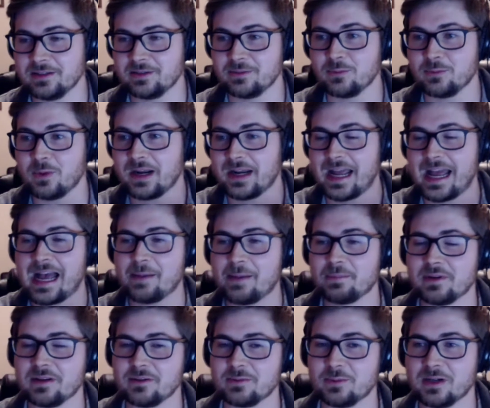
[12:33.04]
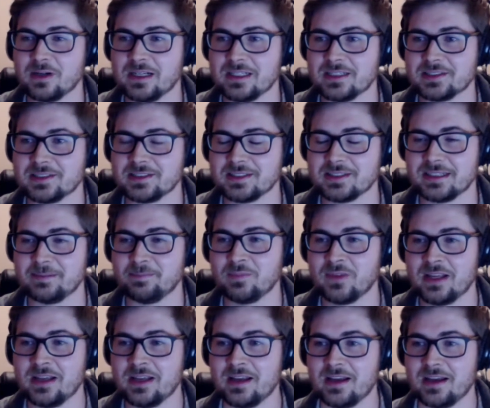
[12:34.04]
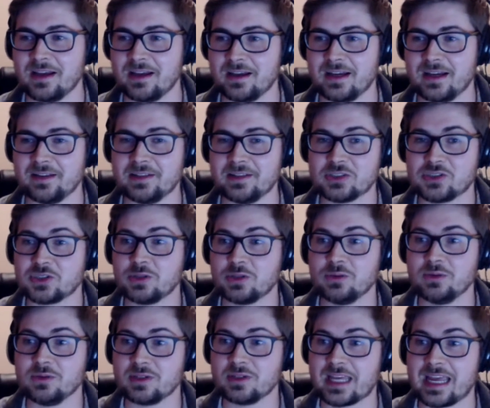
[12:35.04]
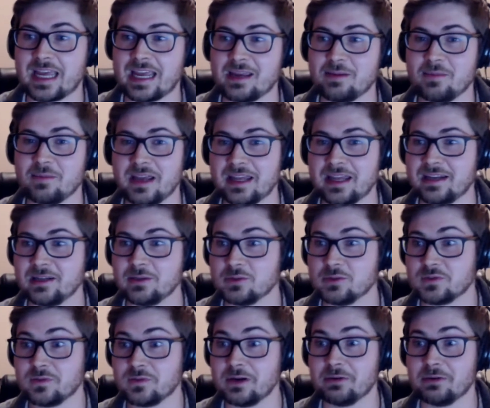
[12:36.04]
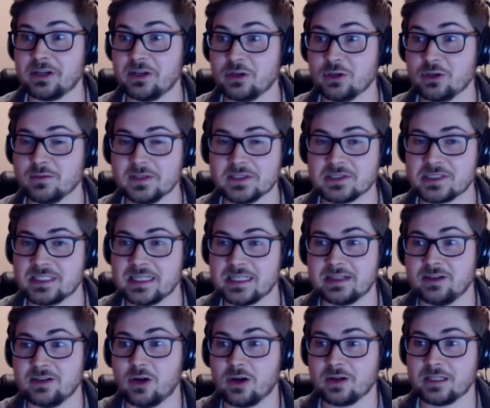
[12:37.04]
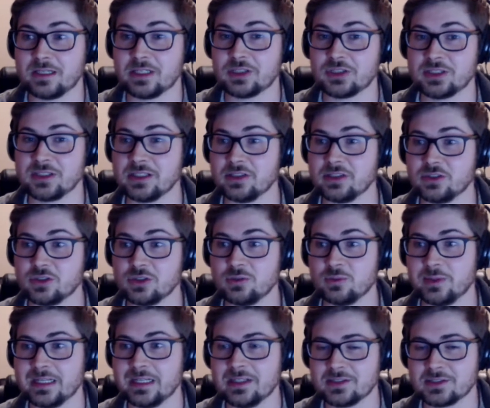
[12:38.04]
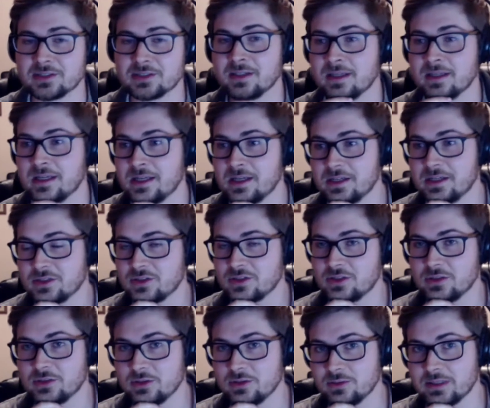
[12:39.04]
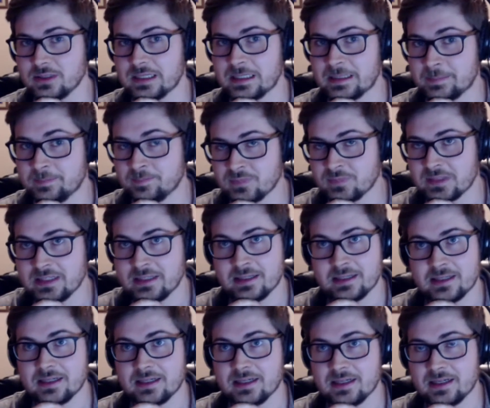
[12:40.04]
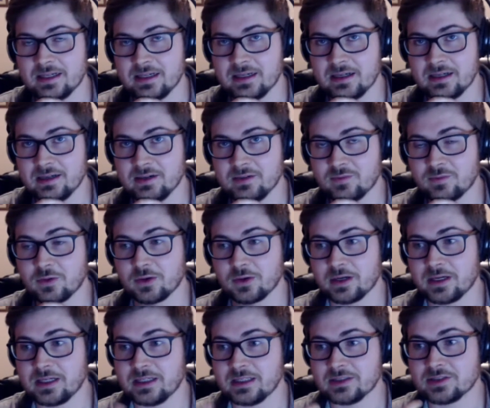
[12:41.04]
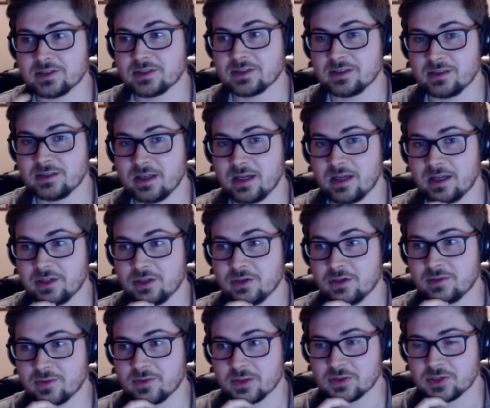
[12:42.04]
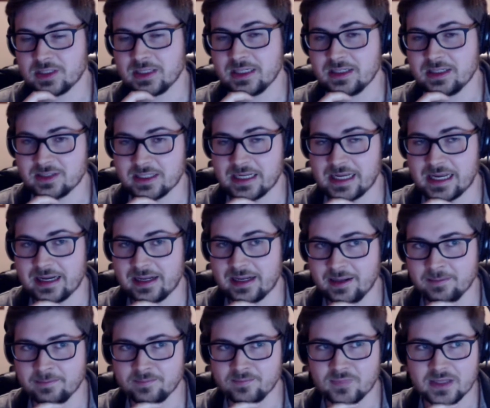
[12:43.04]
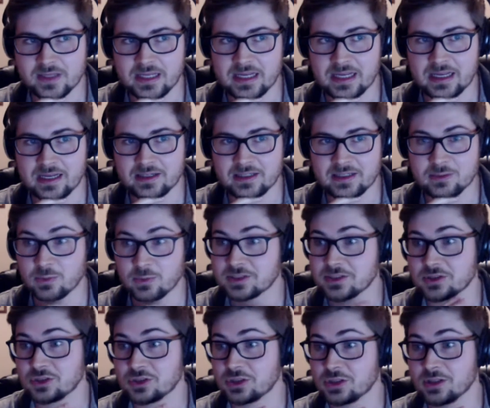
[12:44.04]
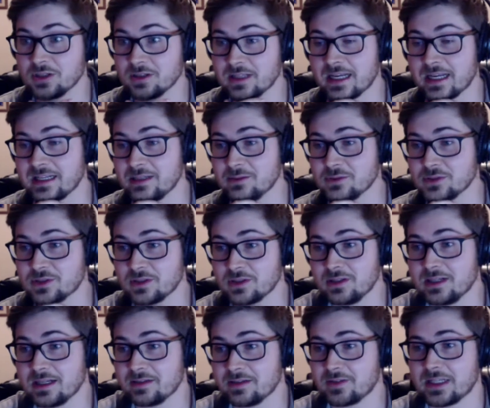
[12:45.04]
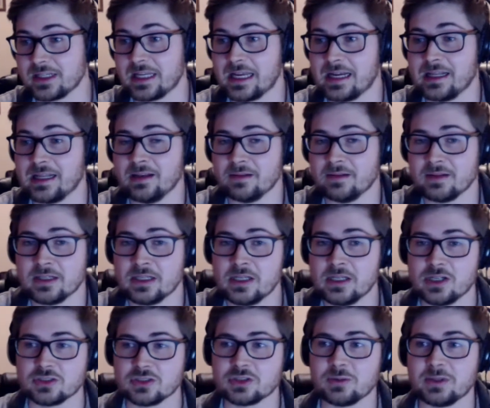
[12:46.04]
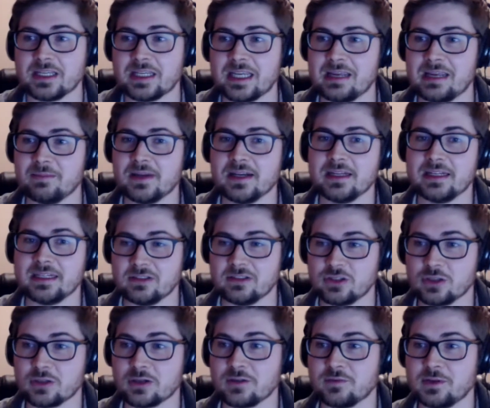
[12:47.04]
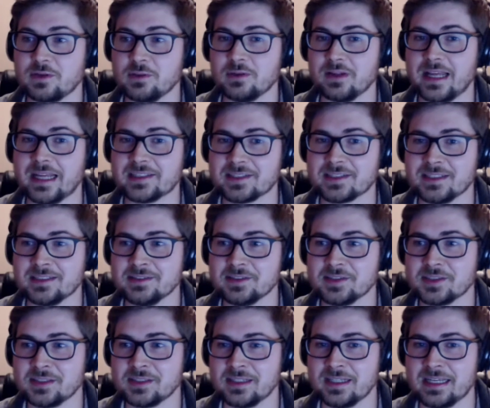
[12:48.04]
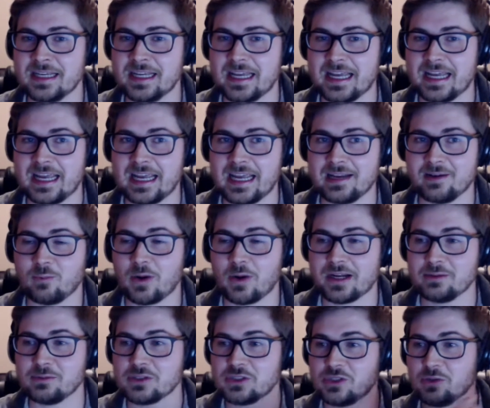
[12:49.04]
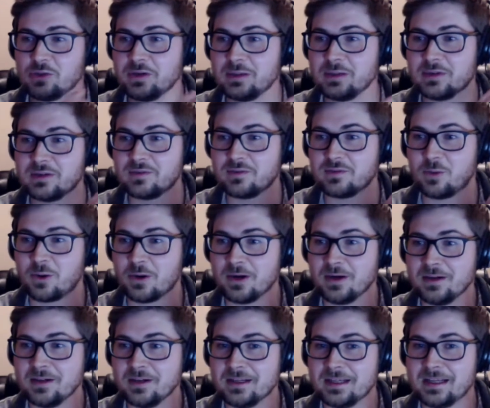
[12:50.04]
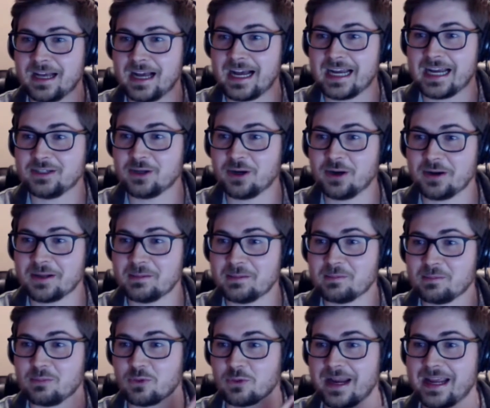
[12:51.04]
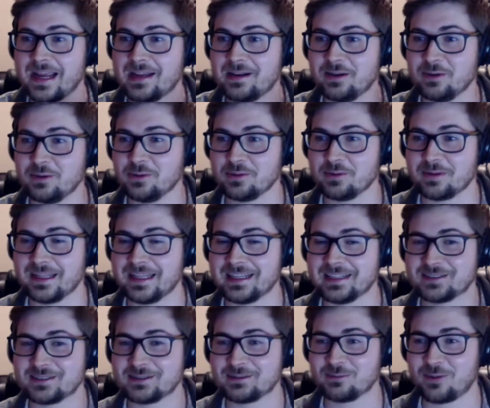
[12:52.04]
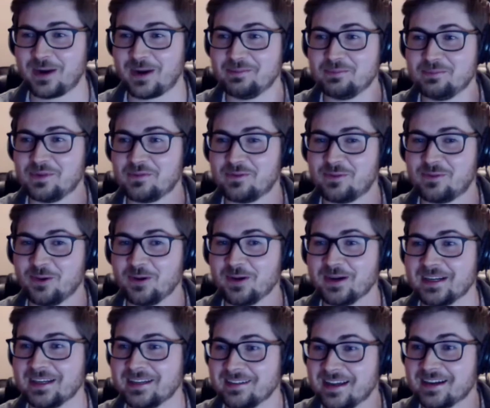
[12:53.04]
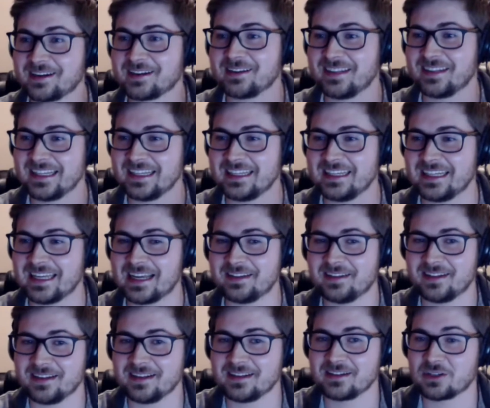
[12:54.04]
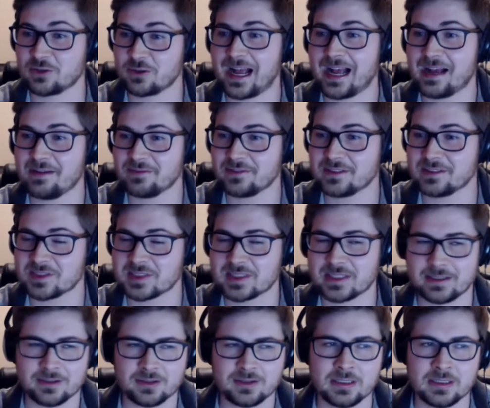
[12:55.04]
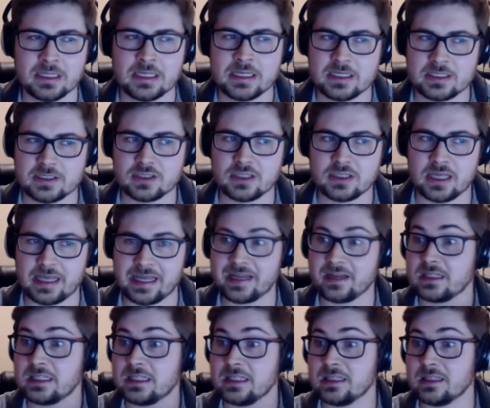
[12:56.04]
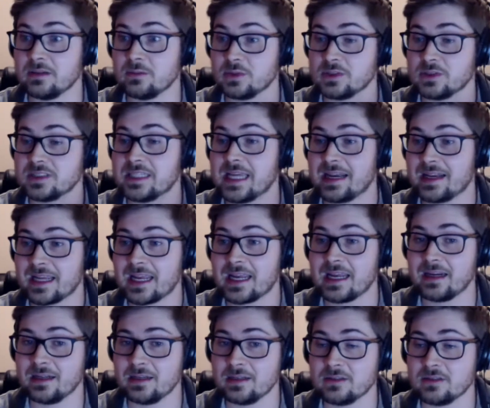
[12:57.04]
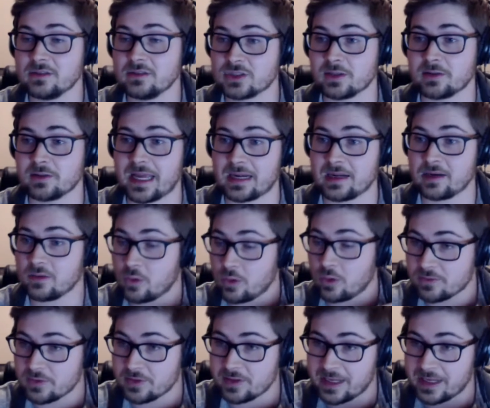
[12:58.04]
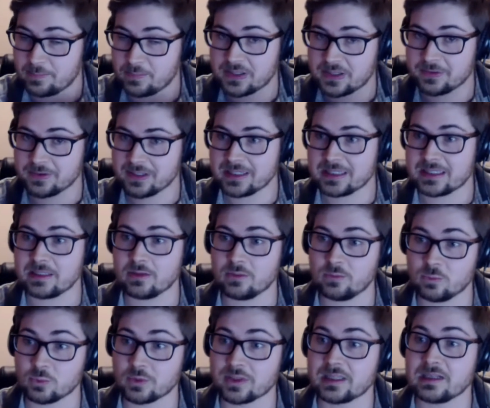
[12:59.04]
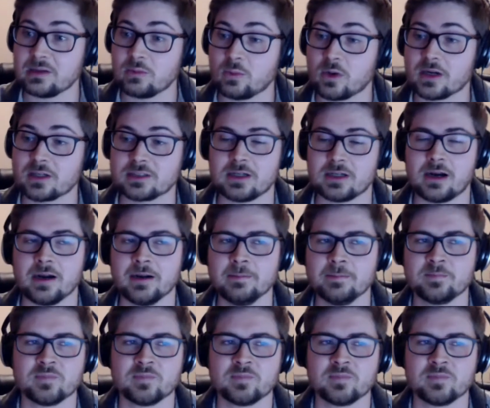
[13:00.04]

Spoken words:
what happened was the student came and he was very nervous. He had an audition in 2 weeks to for his university to get in, and he wasn't sure that he was good enough to get in. So he came in and he took a few lessons, and what he was doing before, I taught him brand new things right before, and luckily he had the craft and skill, and he was dedicated. So that over that period, he really worked hard,